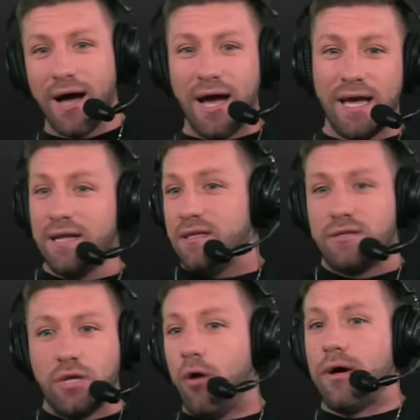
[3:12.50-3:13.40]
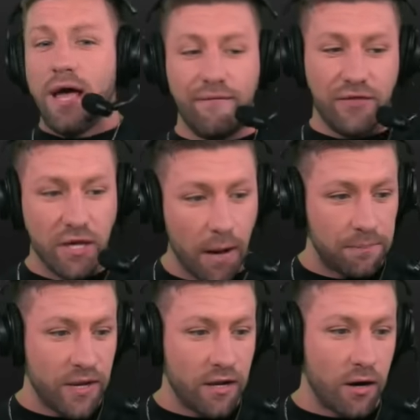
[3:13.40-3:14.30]
I don't have the
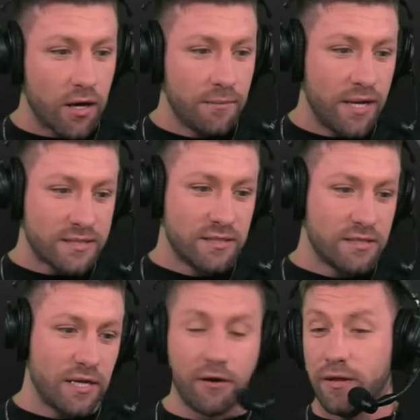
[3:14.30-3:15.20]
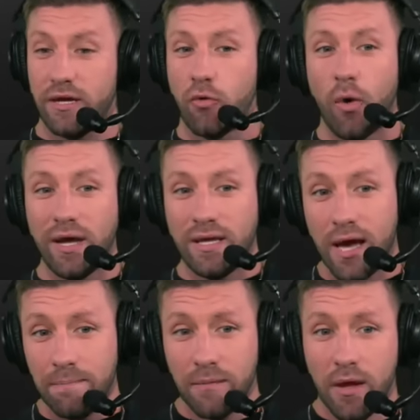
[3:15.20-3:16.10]
update on him necessarily quite
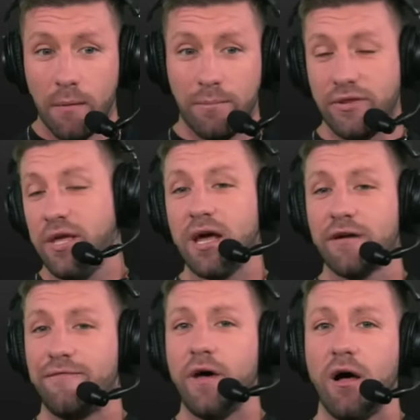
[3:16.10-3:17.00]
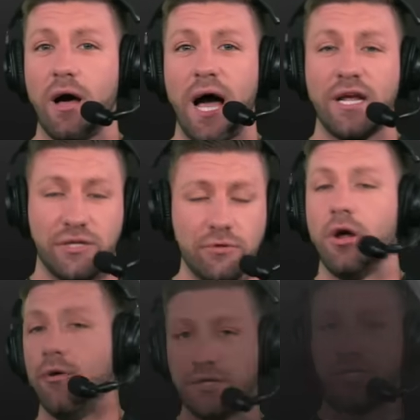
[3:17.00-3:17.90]
yet, but the NFL, I do know, is